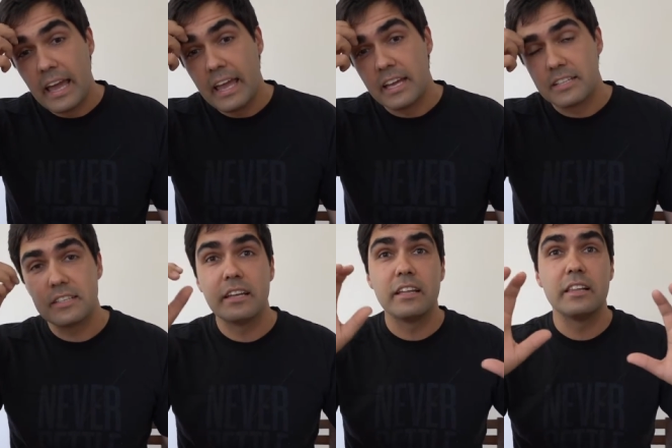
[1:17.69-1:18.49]
And
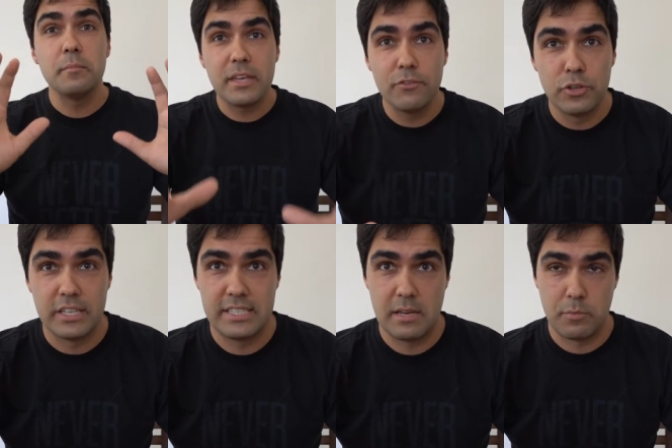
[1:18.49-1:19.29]
uh, let me give you an
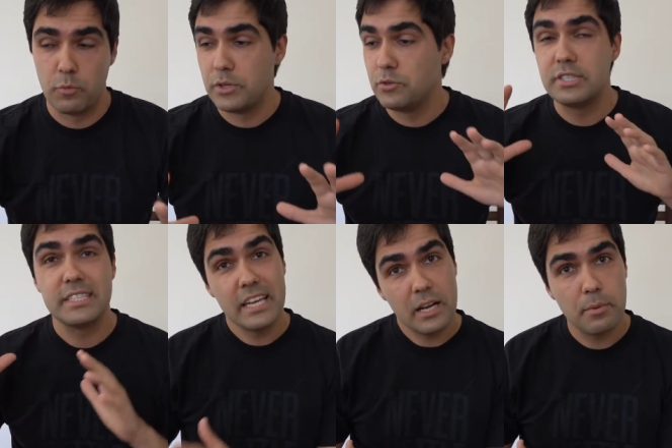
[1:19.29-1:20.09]
example. When you
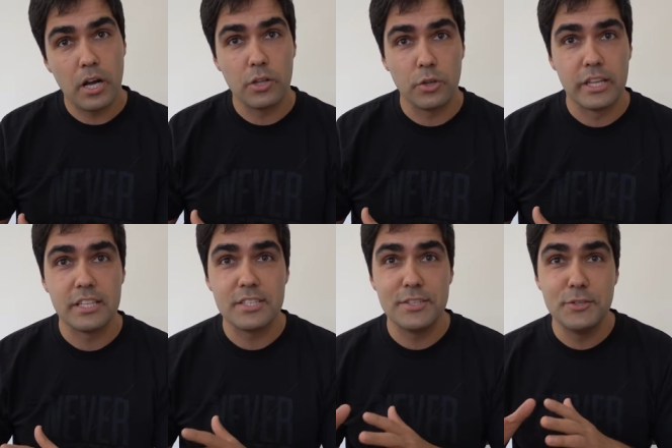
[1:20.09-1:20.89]
set up
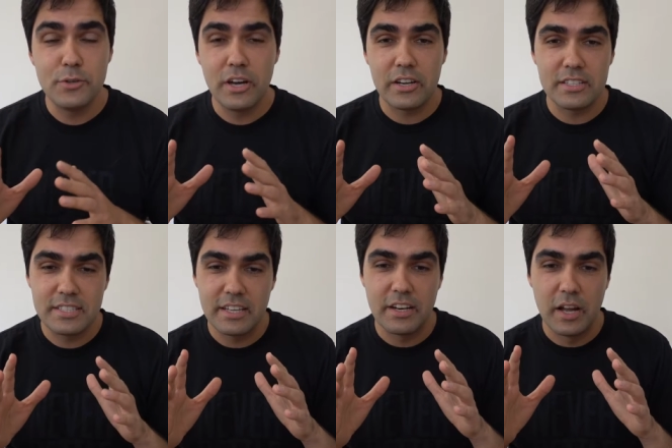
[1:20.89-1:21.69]
HoloLens, you gotta
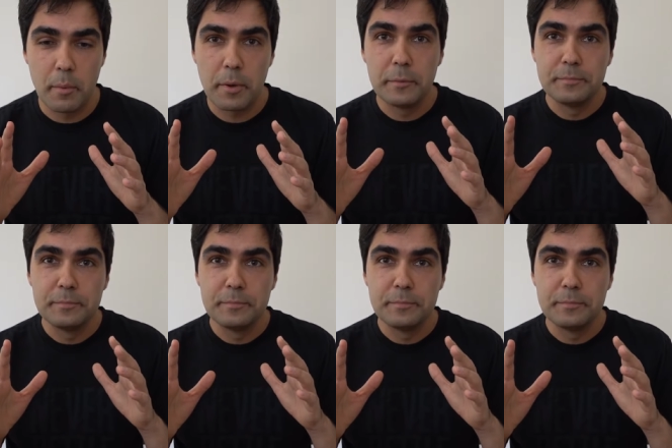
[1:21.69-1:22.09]
set it up